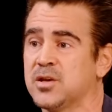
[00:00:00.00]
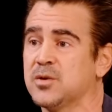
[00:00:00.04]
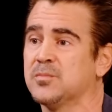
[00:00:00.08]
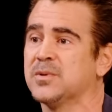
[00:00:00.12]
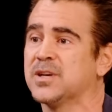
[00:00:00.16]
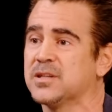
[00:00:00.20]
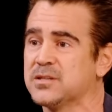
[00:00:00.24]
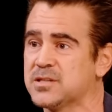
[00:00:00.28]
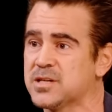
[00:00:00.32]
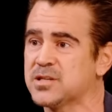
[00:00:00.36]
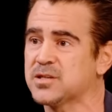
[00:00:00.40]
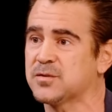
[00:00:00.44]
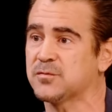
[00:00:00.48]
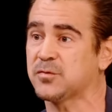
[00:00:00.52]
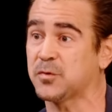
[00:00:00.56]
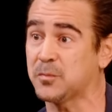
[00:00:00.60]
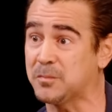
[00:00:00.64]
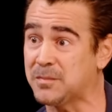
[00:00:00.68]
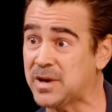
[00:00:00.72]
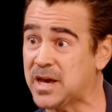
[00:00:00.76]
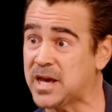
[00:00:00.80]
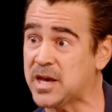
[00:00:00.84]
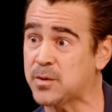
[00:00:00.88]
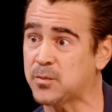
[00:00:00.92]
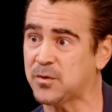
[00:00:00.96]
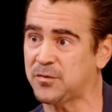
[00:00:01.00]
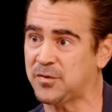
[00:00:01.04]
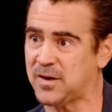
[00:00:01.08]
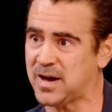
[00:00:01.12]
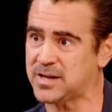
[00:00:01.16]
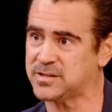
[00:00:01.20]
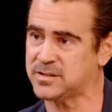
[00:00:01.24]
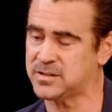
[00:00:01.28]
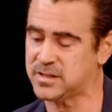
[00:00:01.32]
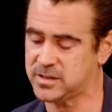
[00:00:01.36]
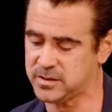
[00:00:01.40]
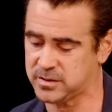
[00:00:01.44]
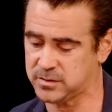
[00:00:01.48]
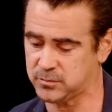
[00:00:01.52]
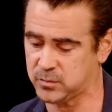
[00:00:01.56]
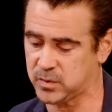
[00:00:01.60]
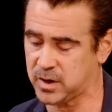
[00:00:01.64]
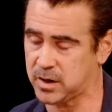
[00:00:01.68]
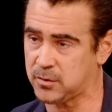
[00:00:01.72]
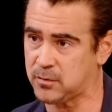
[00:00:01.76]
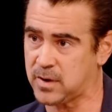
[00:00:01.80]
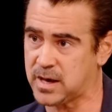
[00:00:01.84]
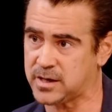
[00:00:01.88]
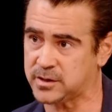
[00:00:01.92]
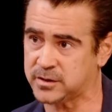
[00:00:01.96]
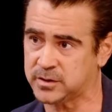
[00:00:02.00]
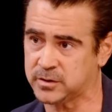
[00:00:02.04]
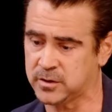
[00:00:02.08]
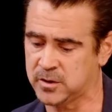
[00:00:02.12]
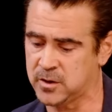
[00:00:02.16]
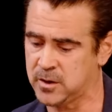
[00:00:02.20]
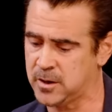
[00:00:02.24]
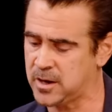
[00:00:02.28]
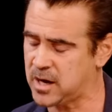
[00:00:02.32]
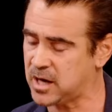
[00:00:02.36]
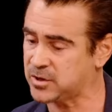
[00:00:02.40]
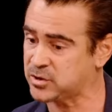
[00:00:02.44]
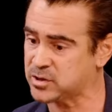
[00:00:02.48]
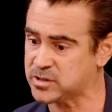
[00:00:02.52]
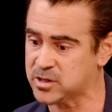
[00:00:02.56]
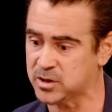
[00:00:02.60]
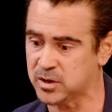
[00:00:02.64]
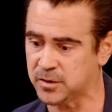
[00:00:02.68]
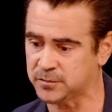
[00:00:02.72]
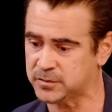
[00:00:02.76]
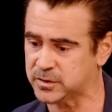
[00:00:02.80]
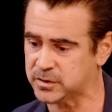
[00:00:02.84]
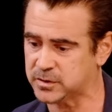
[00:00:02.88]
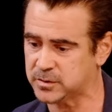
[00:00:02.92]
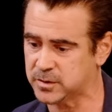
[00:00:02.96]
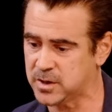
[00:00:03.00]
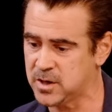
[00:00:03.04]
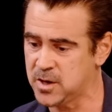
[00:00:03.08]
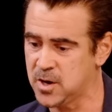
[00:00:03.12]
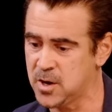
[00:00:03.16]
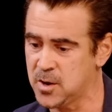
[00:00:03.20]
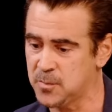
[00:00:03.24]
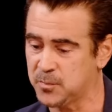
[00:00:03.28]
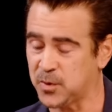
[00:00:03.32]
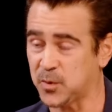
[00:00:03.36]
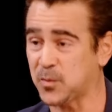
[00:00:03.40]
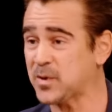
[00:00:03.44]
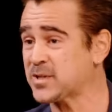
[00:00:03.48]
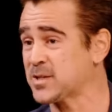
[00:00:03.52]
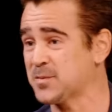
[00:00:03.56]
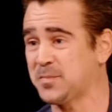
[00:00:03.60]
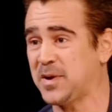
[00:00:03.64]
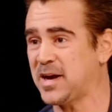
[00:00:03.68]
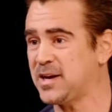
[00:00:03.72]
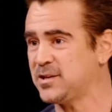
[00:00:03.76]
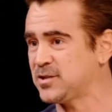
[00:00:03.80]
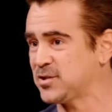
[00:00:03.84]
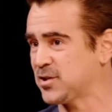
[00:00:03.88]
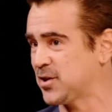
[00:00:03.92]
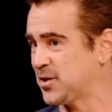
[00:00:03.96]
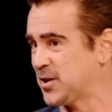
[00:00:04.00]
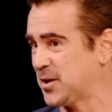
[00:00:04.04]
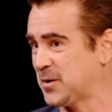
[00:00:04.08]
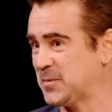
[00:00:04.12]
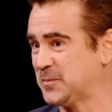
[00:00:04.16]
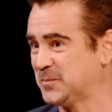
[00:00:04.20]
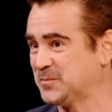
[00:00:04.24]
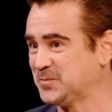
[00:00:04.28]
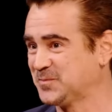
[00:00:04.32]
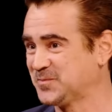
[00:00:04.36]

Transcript: human condition, for me, were fascinating when I read it. I just loved it. But it wasn't a page turner.